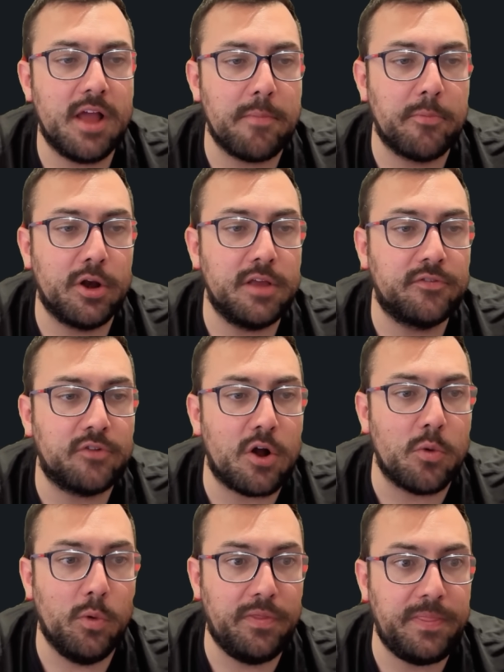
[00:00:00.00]
I'm going to
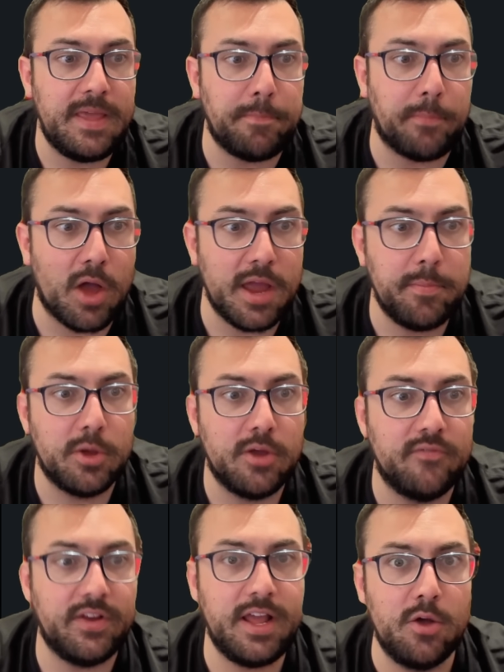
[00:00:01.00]
start with the pipe
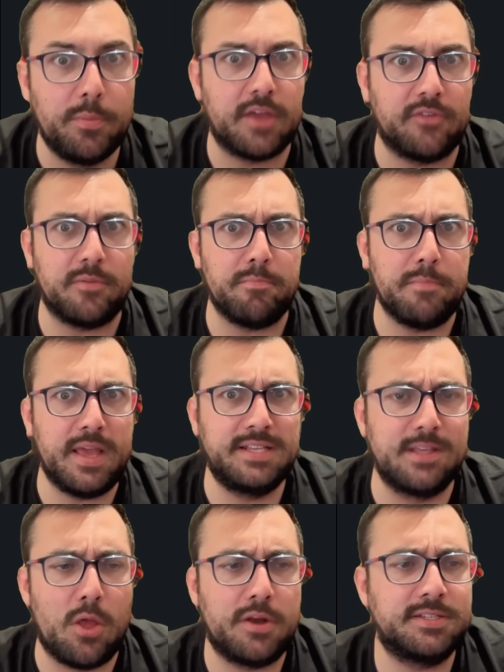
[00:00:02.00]
video because it
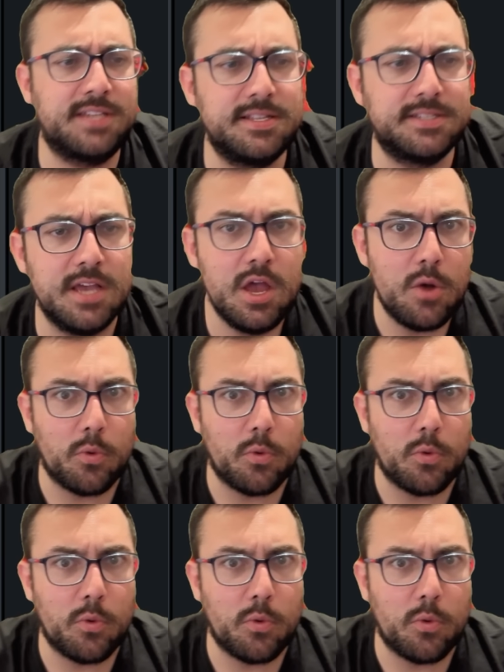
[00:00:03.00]
makes a lot of sense.